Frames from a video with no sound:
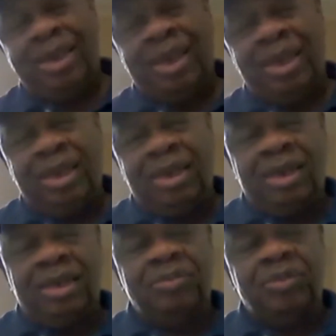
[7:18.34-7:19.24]

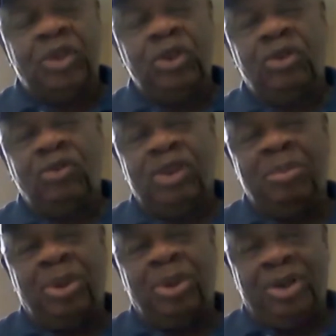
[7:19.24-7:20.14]
a 2
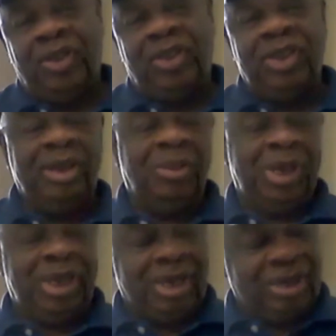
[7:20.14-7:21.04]
3 part thing.
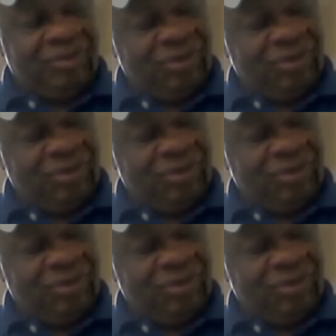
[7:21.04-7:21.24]
We have